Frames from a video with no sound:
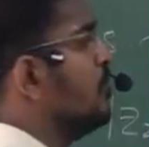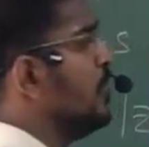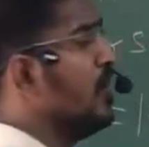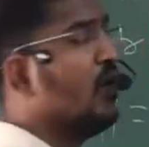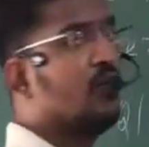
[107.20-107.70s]

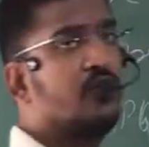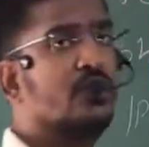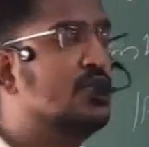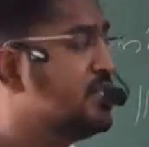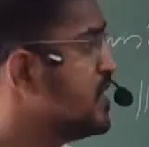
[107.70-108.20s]
P of
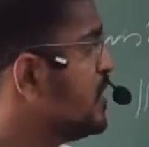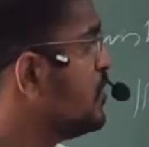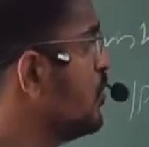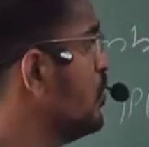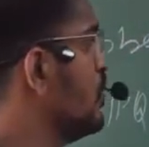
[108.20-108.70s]

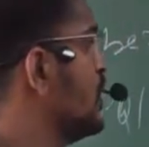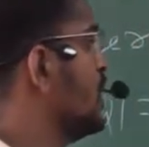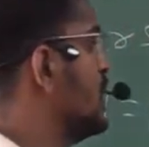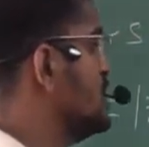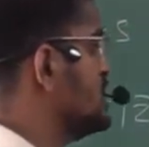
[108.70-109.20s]

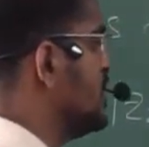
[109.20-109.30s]
Z2 is